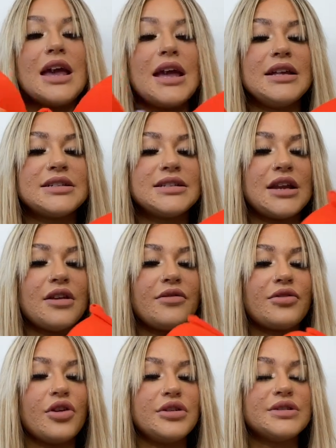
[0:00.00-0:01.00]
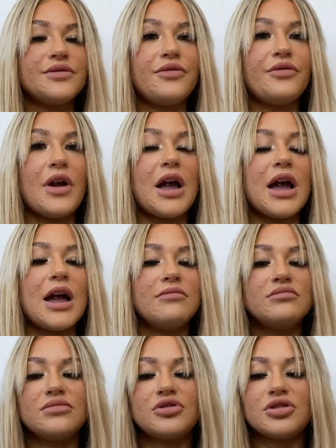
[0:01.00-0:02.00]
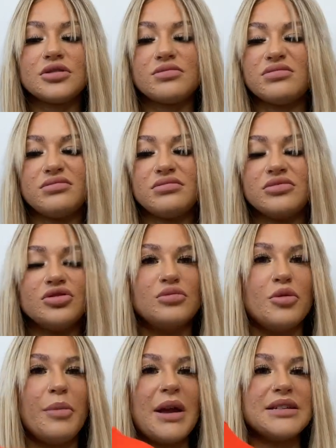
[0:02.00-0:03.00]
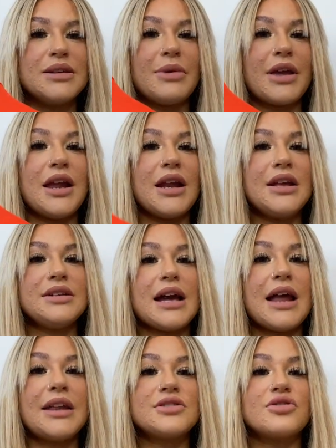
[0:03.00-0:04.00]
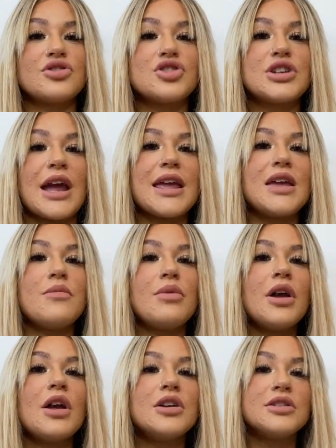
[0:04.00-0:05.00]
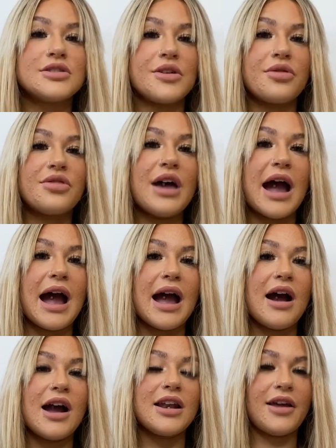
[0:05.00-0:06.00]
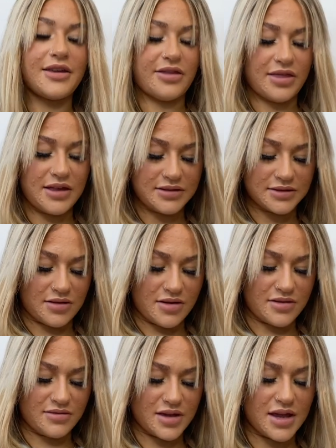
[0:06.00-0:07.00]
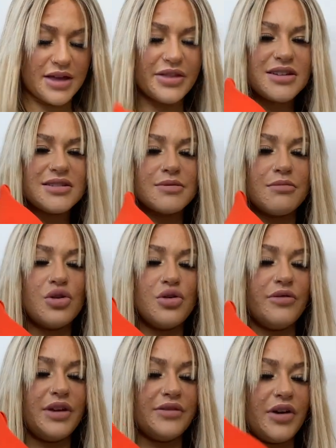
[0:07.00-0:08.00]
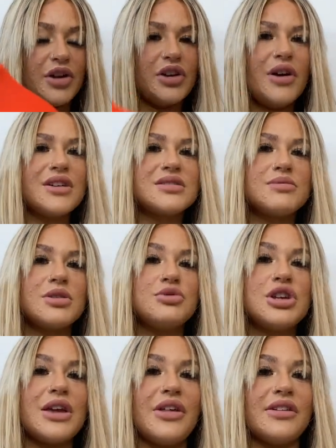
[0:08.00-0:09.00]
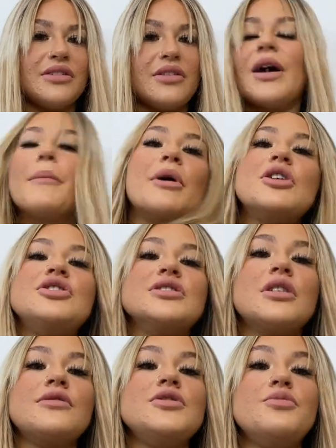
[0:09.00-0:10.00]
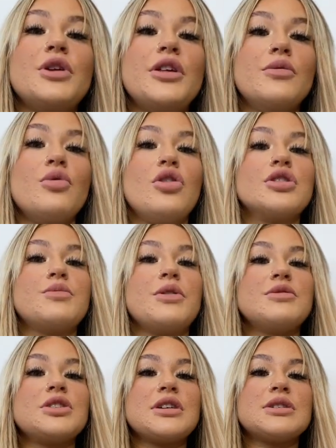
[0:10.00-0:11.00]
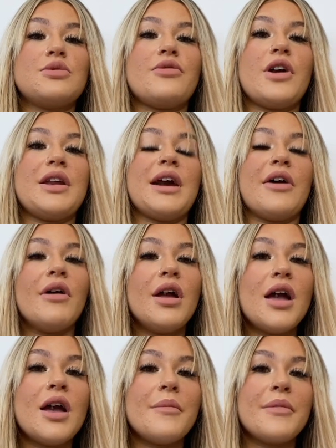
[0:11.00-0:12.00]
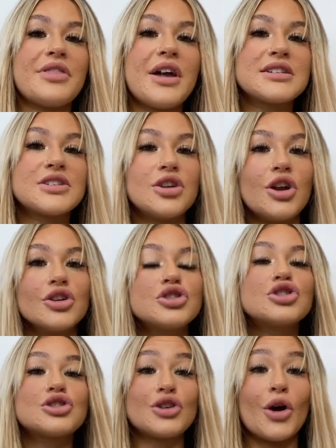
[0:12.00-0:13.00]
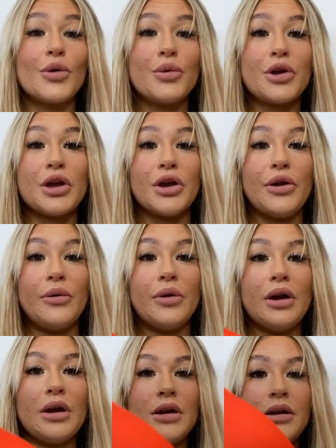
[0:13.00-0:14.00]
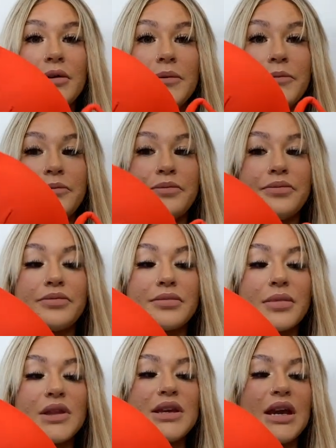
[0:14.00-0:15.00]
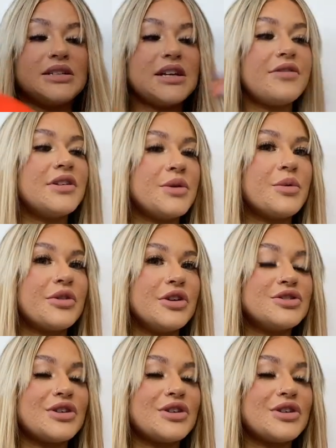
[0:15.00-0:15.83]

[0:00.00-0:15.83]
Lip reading: instead of those just normal basic bikinis, and it's got shape, so that I like this kind of thing. And that doesn't move either. You know how sometimes you get these and that bunches after you put it in the wash, but I'm sure, I guess we'll find out. But that's gonna look so cute. Yeah, definitely with those